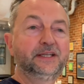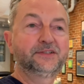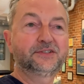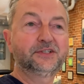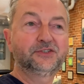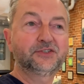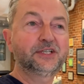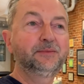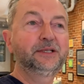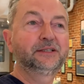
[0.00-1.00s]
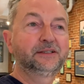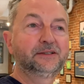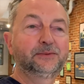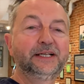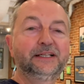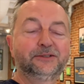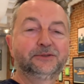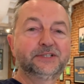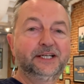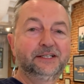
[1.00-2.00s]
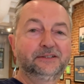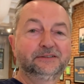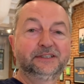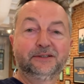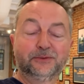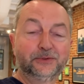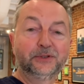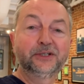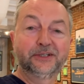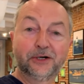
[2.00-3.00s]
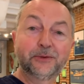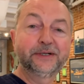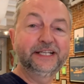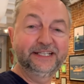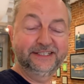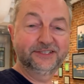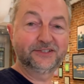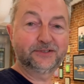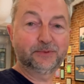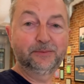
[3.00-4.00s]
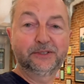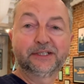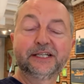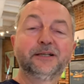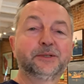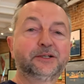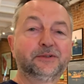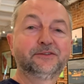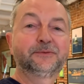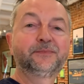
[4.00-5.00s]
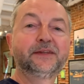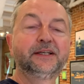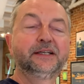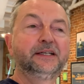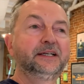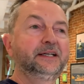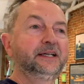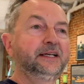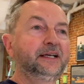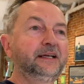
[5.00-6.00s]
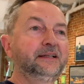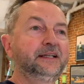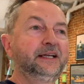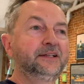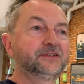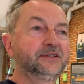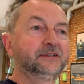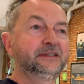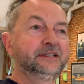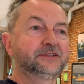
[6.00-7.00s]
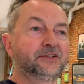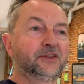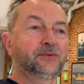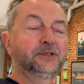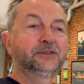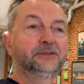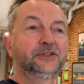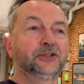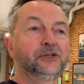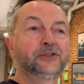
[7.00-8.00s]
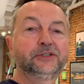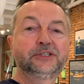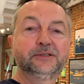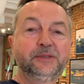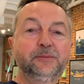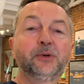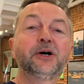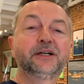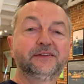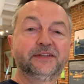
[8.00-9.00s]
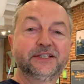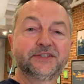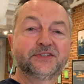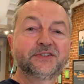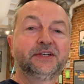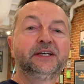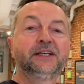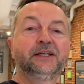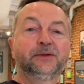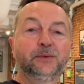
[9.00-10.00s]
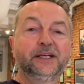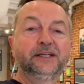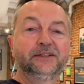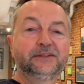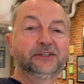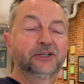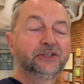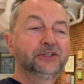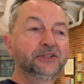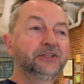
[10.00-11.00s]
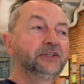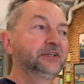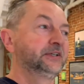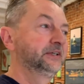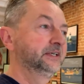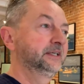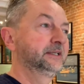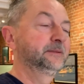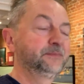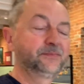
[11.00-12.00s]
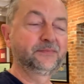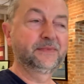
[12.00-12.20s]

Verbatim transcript: it's just going to be a great little town, and or it already is, right by the Kennebec River. And it's a, it's a thrill and an honor to be part of this right here in Gardiner. Um,